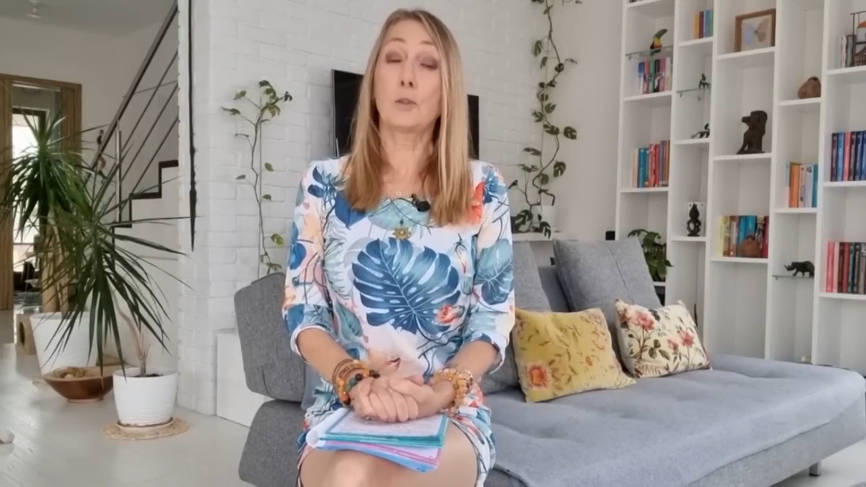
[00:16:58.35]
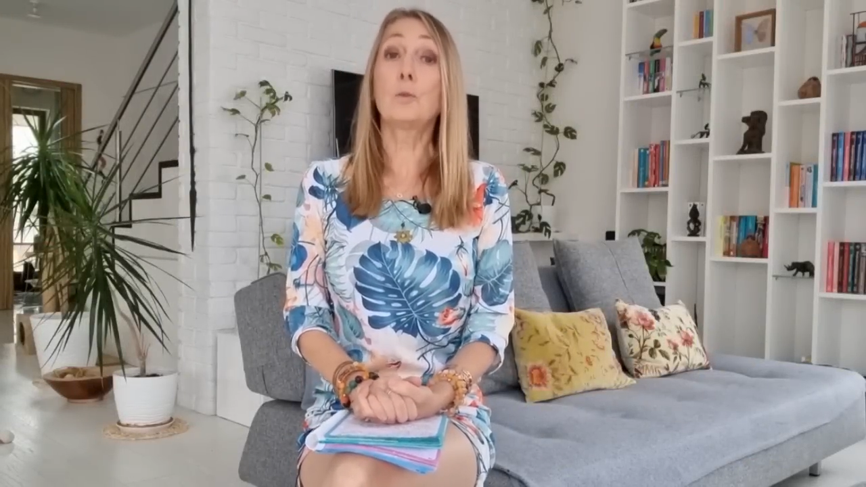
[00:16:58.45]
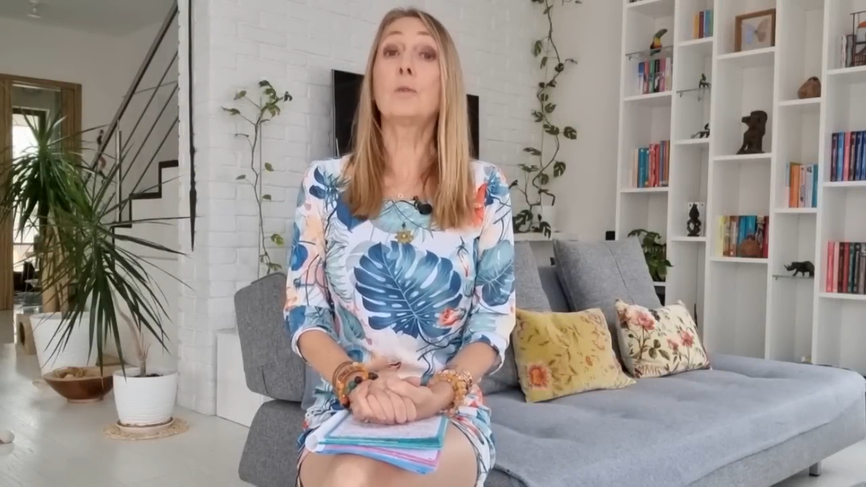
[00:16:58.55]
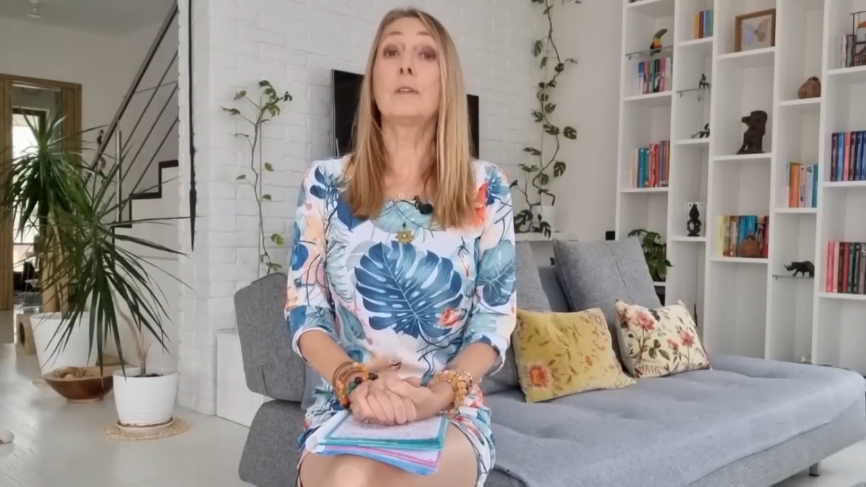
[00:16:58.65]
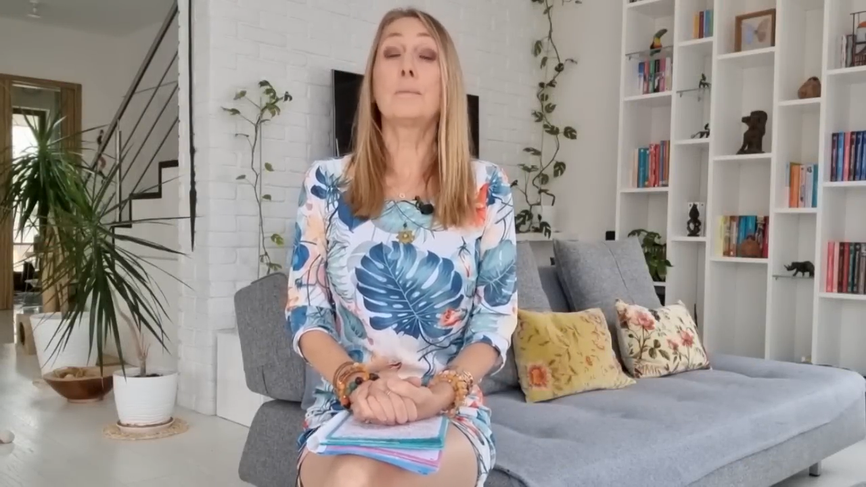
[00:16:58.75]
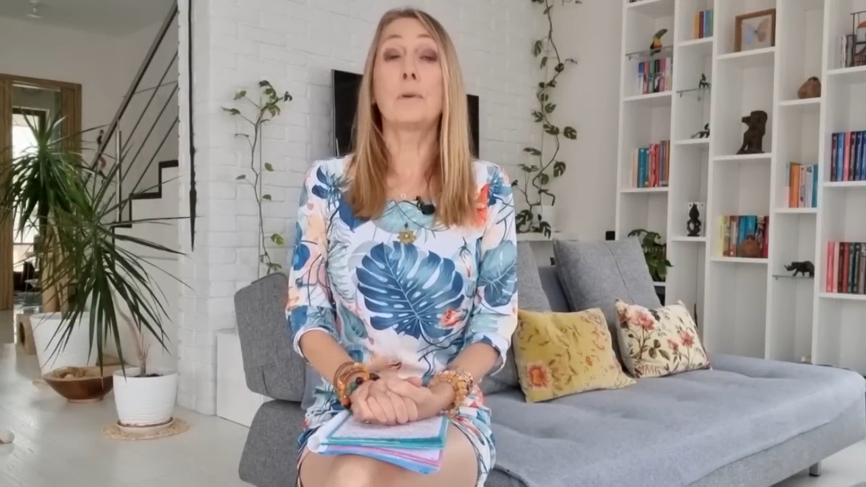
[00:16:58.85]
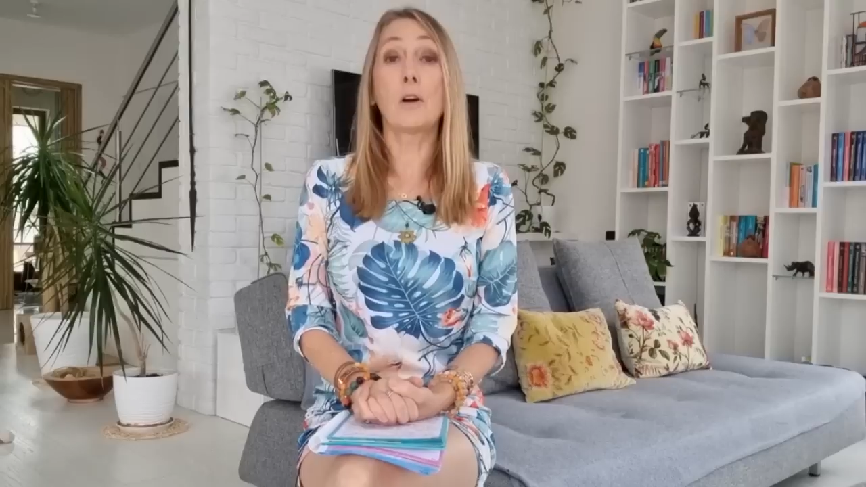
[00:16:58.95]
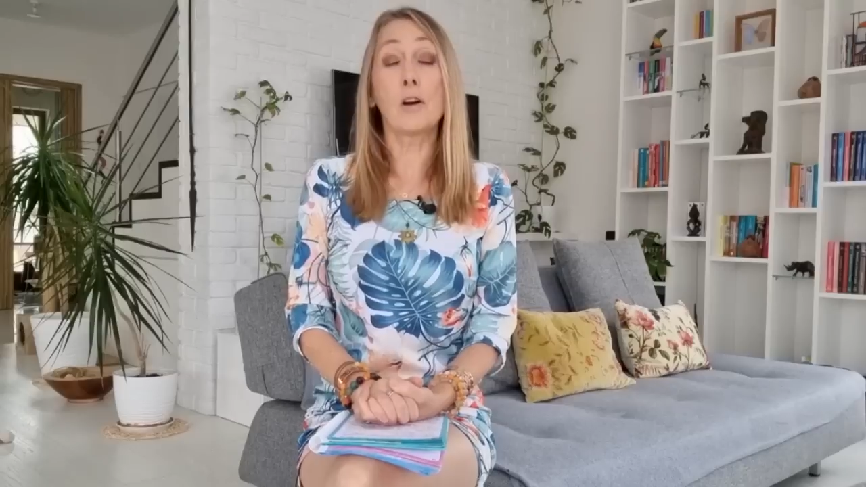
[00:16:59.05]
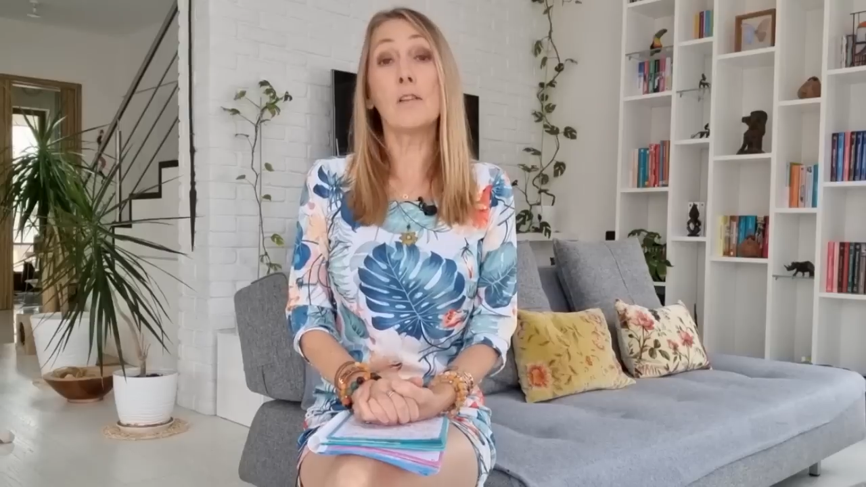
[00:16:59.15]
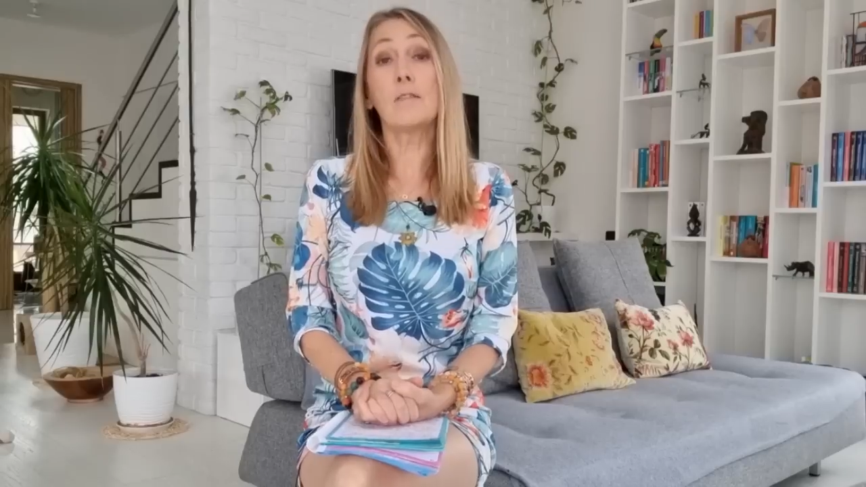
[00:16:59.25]
I have to
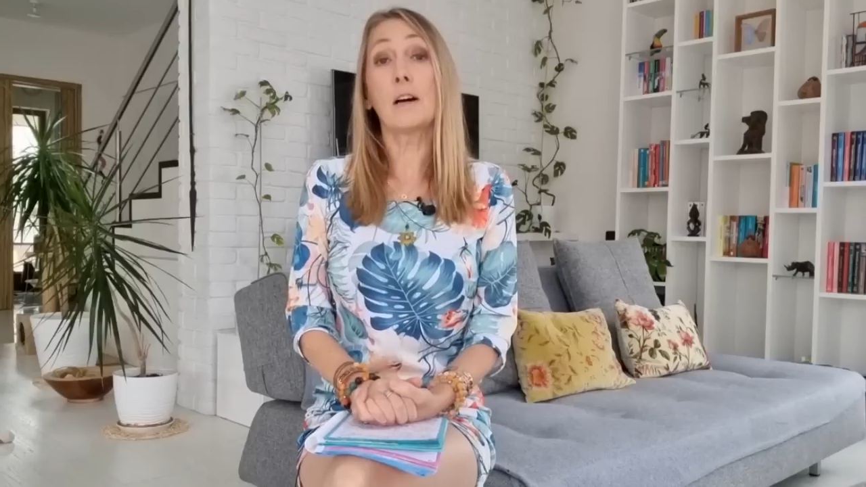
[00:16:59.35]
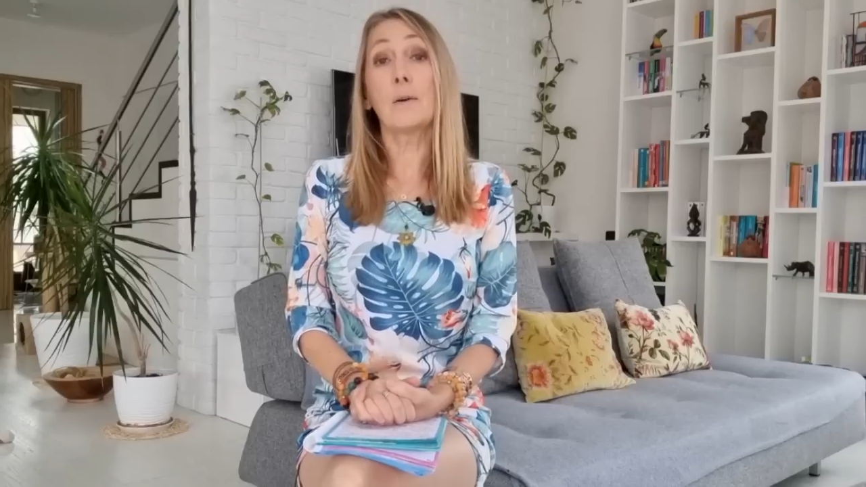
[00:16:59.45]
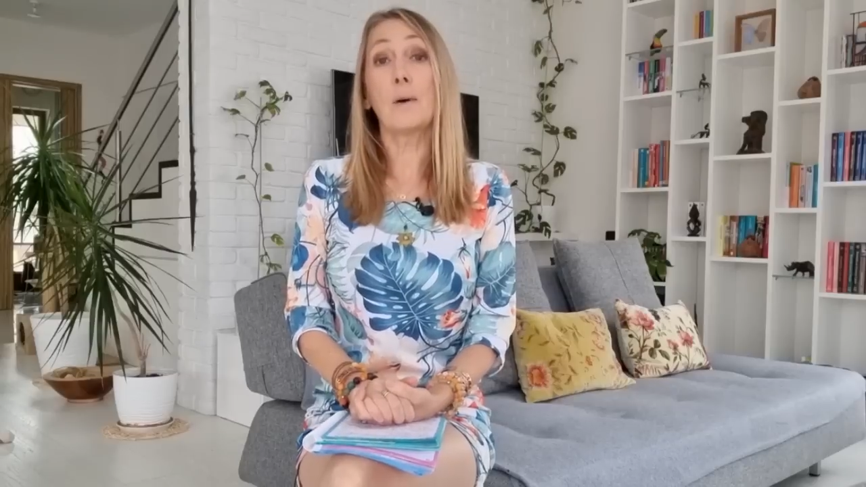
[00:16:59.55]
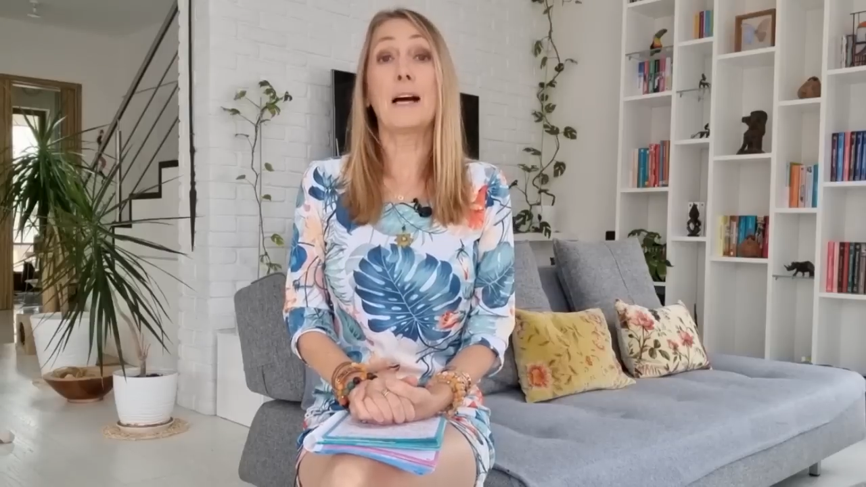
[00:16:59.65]
explain first